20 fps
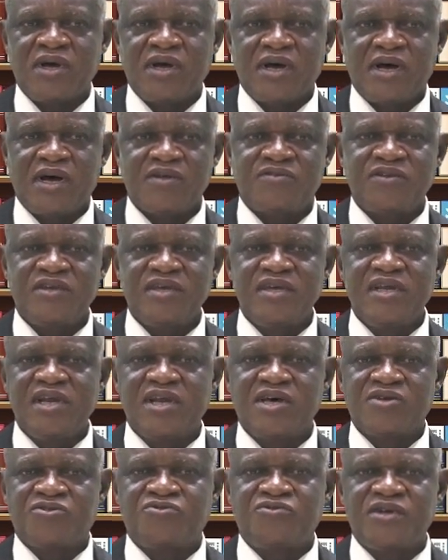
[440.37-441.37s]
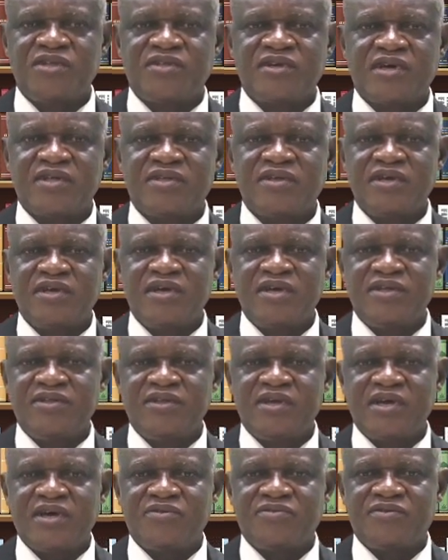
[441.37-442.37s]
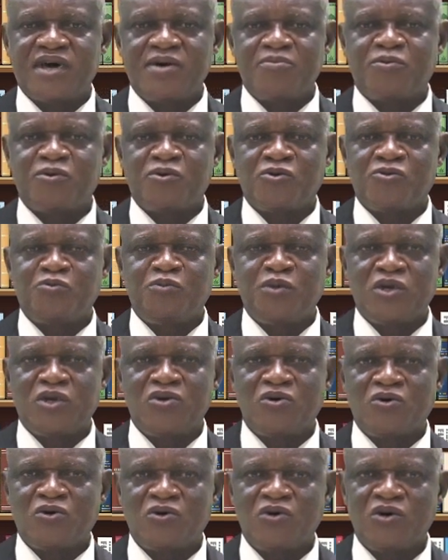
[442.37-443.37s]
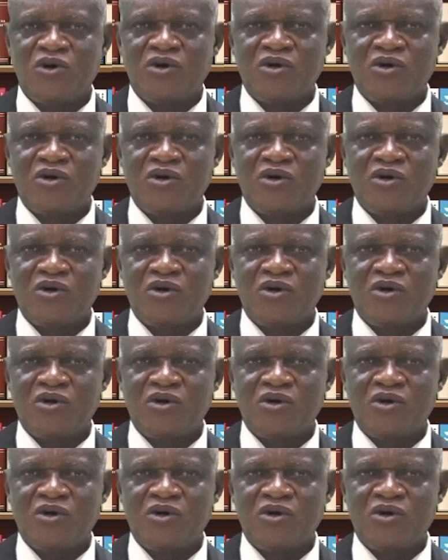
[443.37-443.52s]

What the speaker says: as illustrated in the examples below.